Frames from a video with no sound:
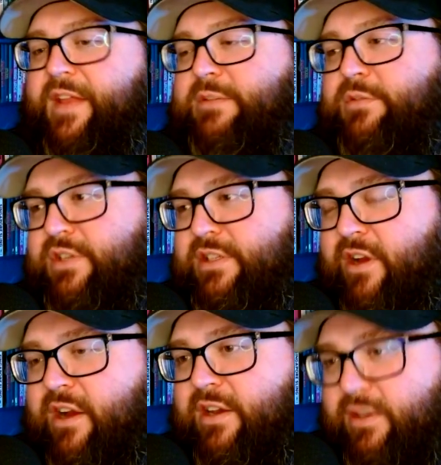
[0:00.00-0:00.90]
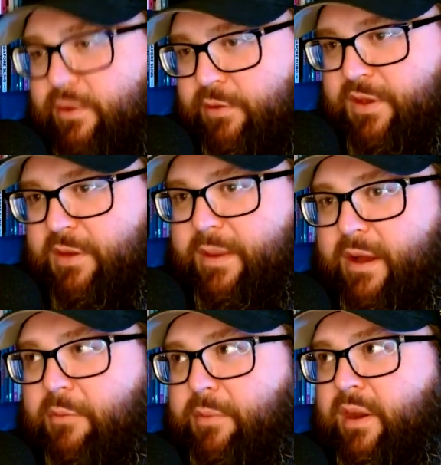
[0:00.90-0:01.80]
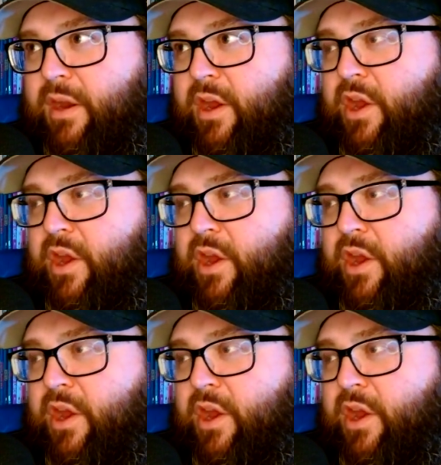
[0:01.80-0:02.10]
That's what she's talking to Luthen about. But